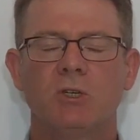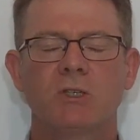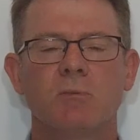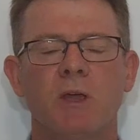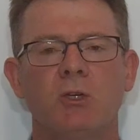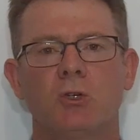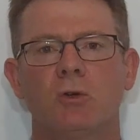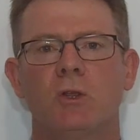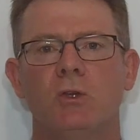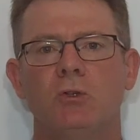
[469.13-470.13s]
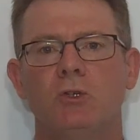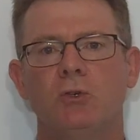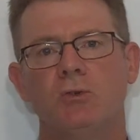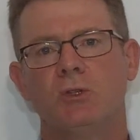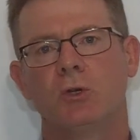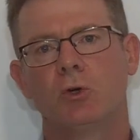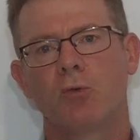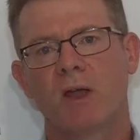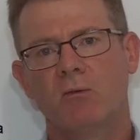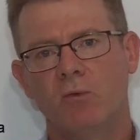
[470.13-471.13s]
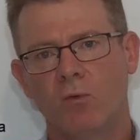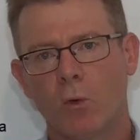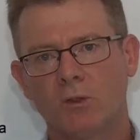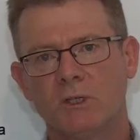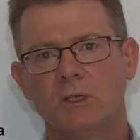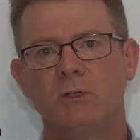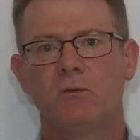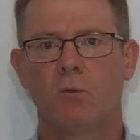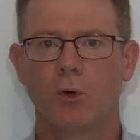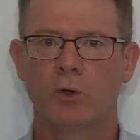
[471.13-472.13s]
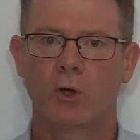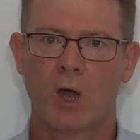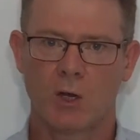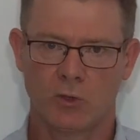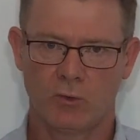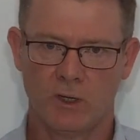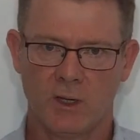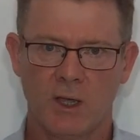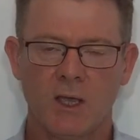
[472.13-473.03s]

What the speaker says: just make sure that you choose the correct voltage for your country.